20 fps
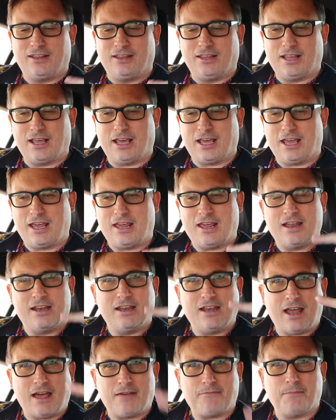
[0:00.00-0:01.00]
the
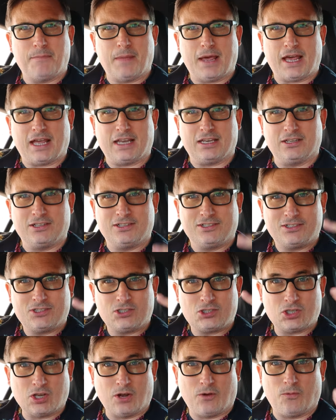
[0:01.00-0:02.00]
Navman
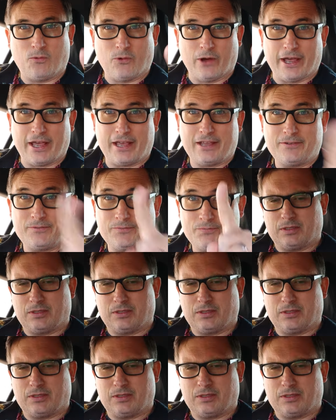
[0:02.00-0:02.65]
software